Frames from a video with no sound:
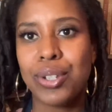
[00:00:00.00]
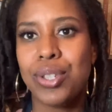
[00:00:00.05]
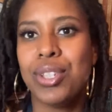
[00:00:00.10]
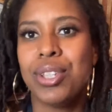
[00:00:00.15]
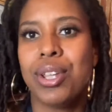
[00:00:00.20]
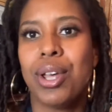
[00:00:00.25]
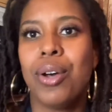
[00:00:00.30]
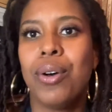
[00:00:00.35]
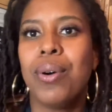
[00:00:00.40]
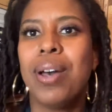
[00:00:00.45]

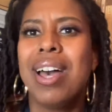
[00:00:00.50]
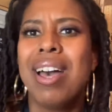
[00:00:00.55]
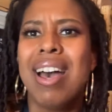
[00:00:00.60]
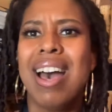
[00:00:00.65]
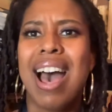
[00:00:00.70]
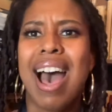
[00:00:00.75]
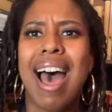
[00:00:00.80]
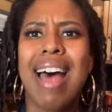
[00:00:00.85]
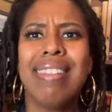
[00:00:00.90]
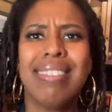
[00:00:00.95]
So
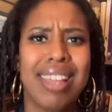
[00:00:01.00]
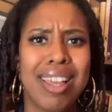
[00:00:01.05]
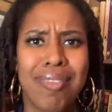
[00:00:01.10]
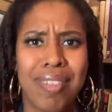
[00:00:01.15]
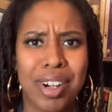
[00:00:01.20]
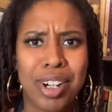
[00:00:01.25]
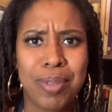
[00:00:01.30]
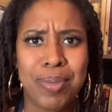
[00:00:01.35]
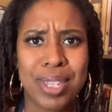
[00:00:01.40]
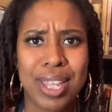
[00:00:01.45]
I love
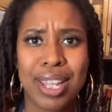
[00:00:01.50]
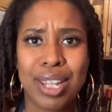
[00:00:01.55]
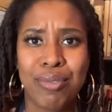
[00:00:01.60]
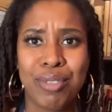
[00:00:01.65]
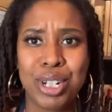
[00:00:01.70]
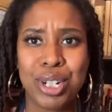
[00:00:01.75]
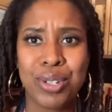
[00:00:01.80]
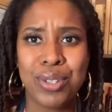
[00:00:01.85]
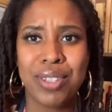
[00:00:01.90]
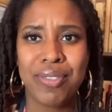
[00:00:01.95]
herbs that can
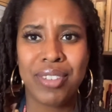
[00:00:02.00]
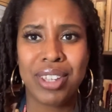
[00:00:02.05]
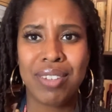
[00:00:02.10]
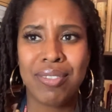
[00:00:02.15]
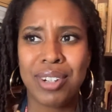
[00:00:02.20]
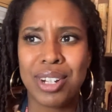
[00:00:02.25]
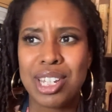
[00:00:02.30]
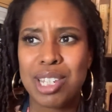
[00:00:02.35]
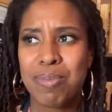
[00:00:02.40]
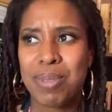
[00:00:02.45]
reduce
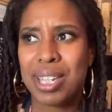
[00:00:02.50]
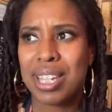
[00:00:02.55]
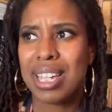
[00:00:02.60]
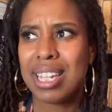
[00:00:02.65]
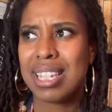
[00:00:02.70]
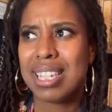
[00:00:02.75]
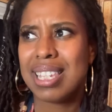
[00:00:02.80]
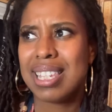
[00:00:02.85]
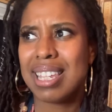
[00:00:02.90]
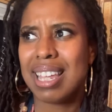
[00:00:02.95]
fevers
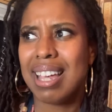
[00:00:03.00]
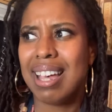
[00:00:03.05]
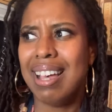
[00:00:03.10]
because